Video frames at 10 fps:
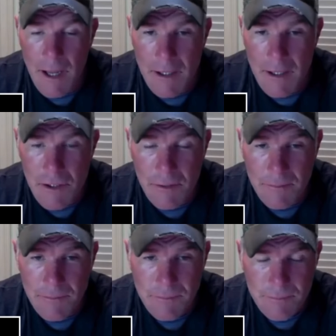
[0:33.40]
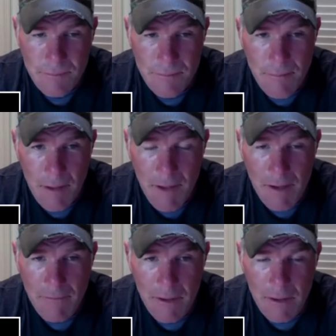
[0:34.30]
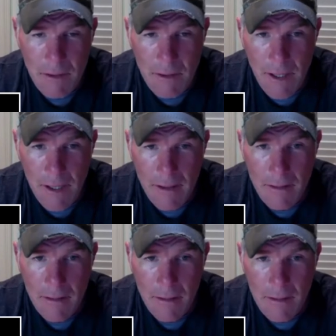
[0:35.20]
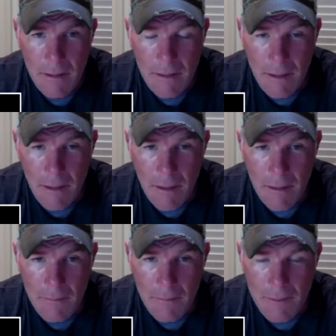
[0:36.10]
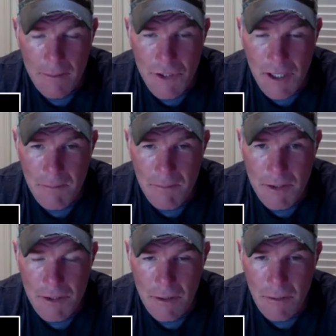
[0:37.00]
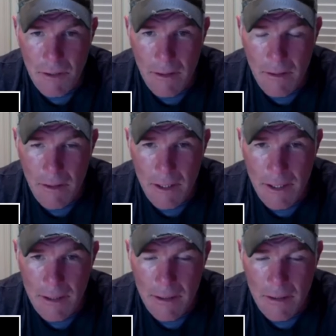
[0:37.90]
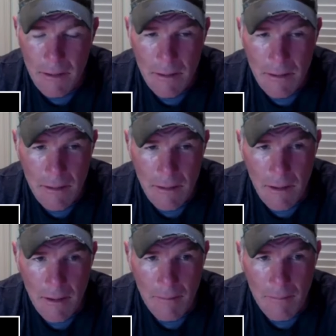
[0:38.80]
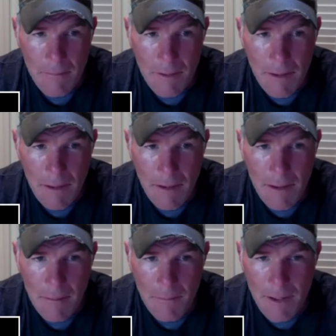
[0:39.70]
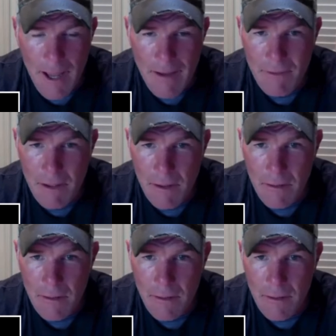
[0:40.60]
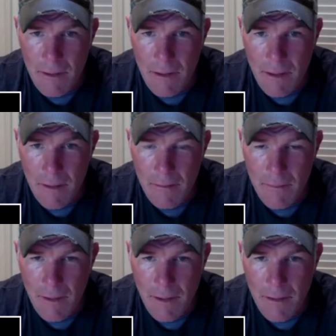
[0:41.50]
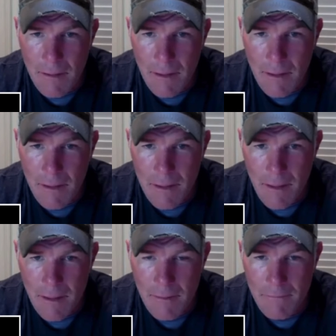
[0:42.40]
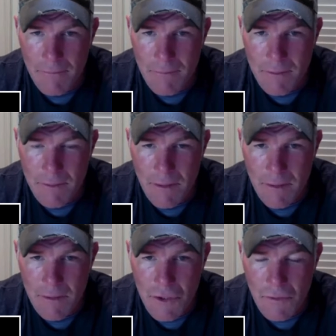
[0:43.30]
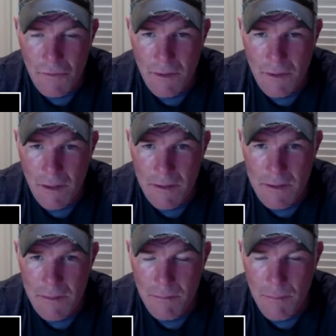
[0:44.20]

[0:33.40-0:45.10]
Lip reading: occasion. Not very good at it. Jake mentioned earlier hunting. I'm an avid hunter. I love shooting guns and